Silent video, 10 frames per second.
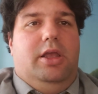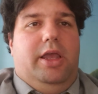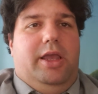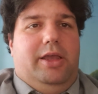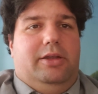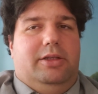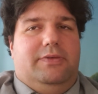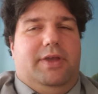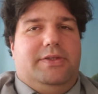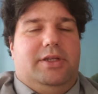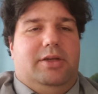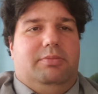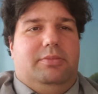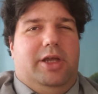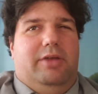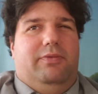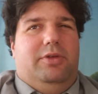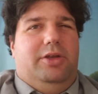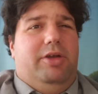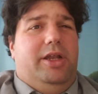And let's face it, I'm not
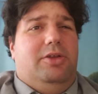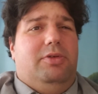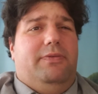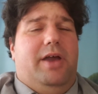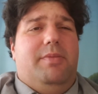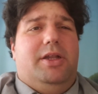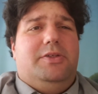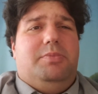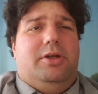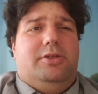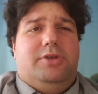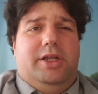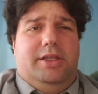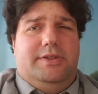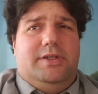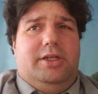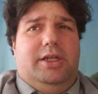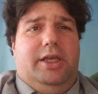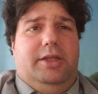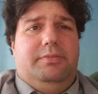really great at doing five minutes, but I'll try to get this done
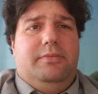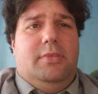in eight.